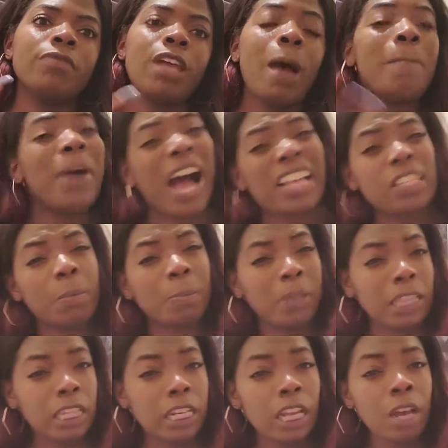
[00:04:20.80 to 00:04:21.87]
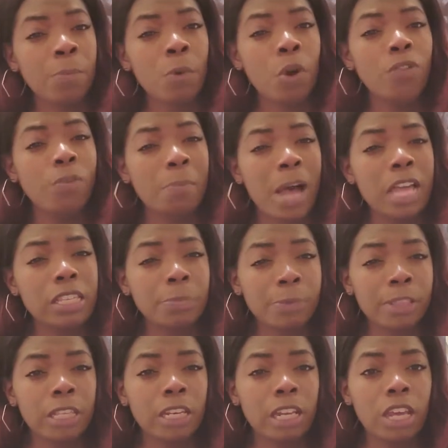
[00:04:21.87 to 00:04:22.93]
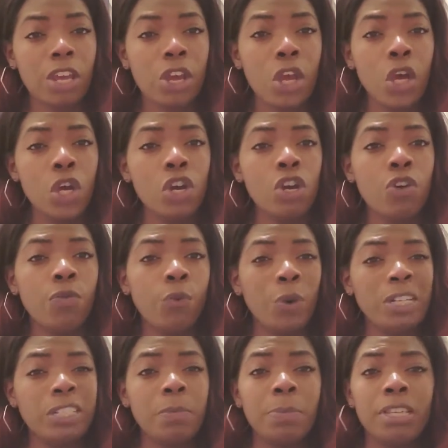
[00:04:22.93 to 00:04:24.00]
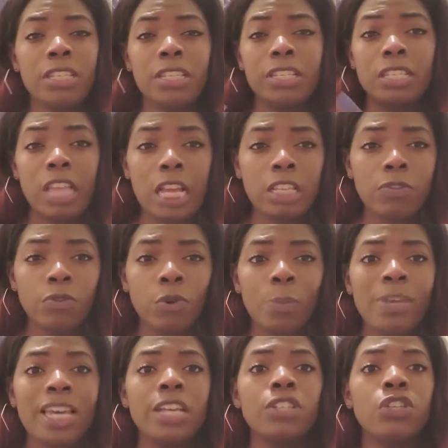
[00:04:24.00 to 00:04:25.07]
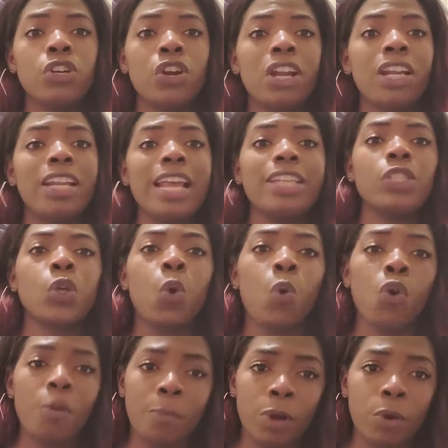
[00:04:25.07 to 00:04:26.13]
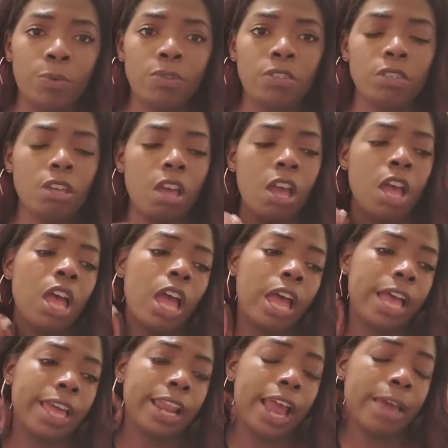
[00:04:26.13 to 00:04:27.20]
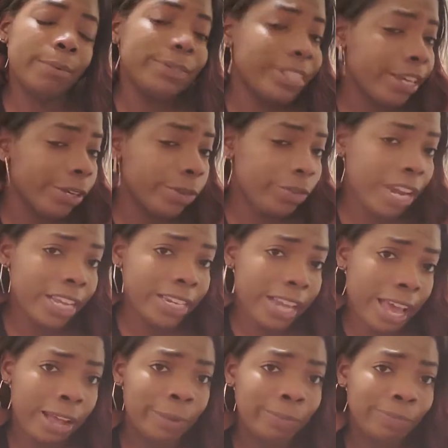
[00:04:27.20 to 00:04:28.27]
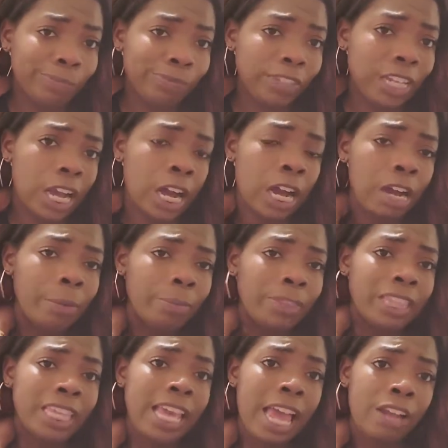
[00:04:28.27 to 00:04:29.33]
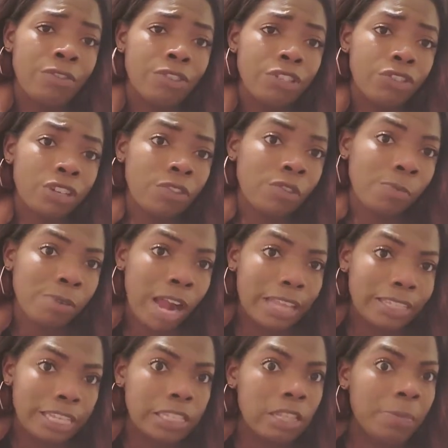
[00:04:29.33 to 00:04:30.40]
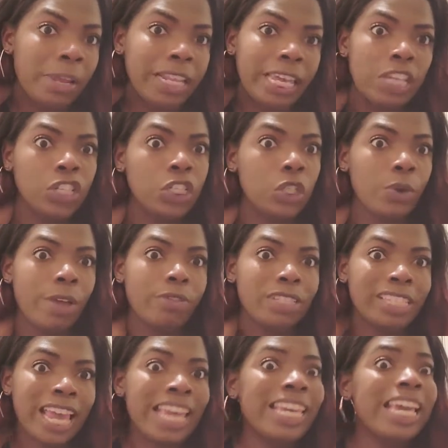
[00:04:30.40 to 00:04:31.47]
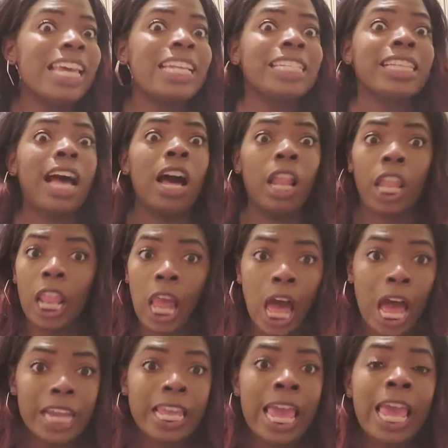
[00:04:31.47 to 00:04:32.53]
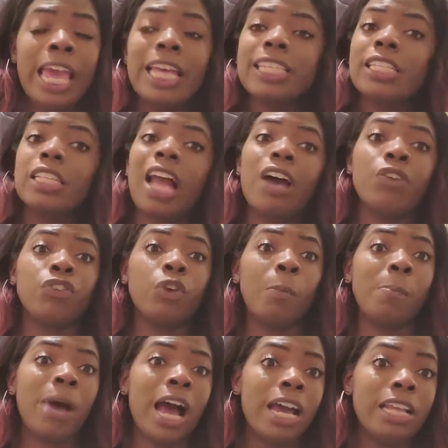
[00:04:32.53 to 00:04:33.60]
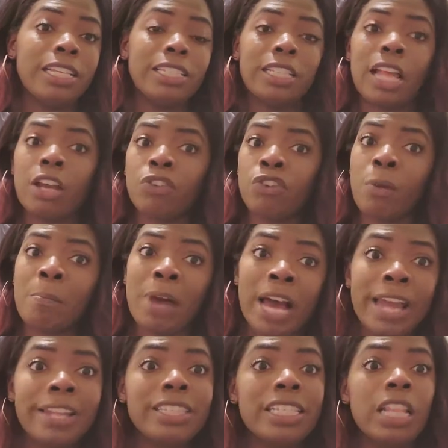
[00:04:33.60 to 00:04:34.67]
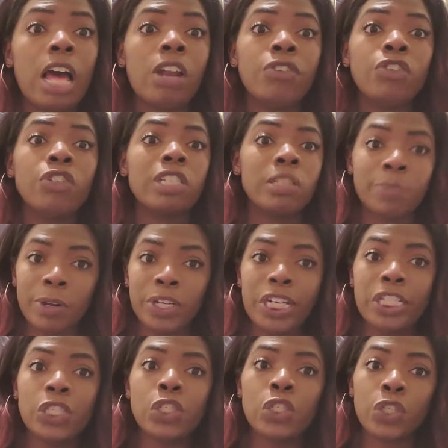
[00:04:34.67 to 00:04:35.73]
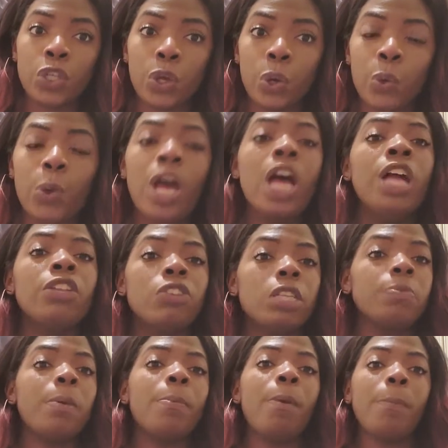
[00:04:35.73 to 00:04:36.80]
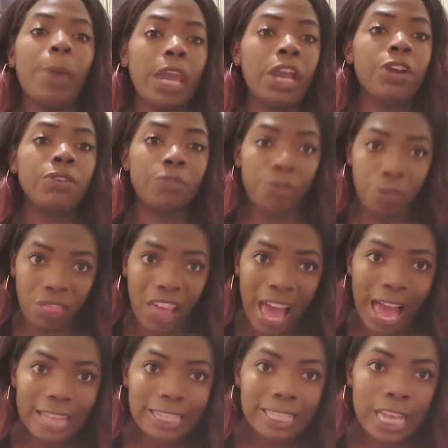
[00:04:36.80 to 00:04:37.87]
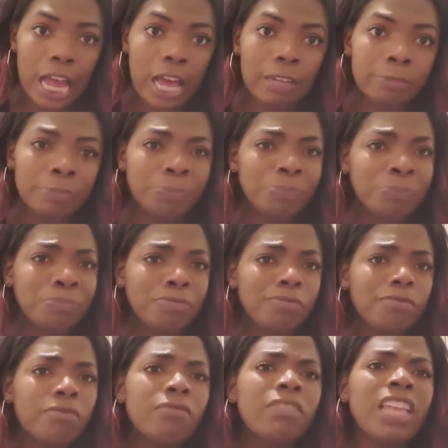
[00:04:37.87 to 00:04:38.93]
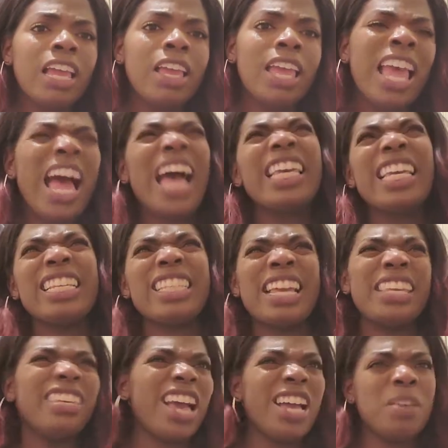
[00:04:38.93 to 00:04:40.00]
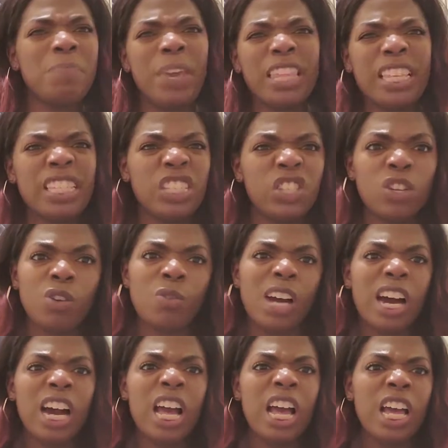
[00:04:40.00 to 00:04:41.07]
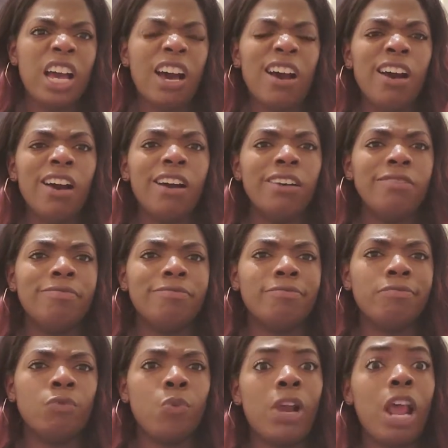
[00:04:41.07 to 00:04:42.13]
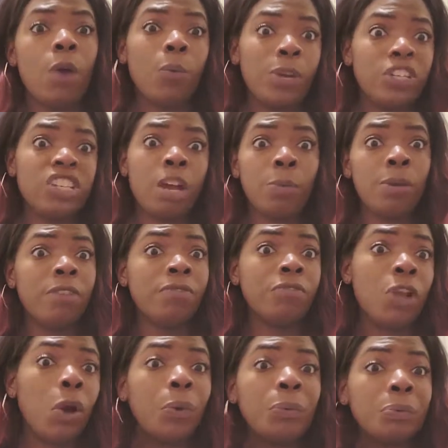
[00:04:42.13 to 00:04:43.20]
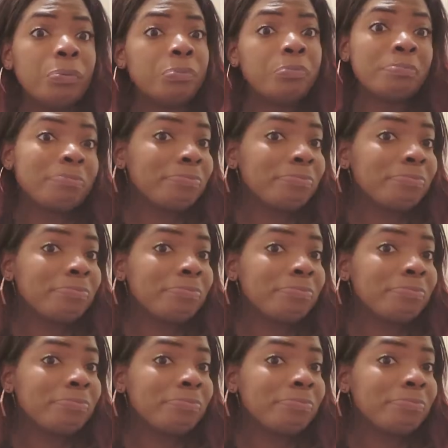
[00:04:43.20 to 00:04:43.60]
of a possibility for it to be successful because you're on less hormones. And I will tell you right now, the egg retrieval process, the medications you have to take, it is a lot. It's a lot on your body, it's a lot on your mind, it's a lot on your spirit. So just be prepared for that. I guess I could make this into what I wish I would have known